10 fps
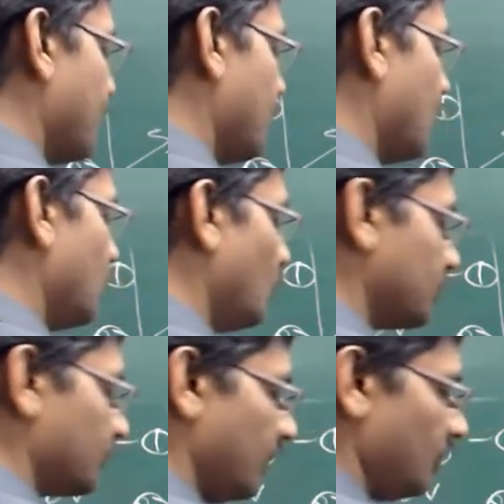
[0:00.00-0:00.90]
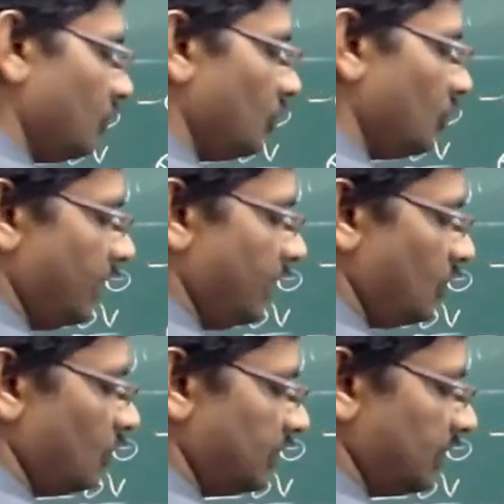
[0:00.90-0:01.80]
Now dou square u by dou
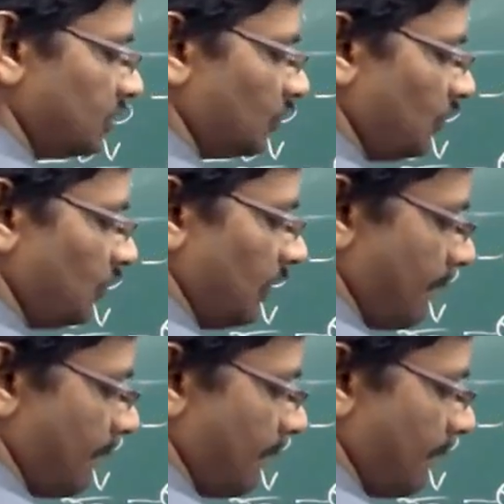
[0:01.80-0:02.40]
theta square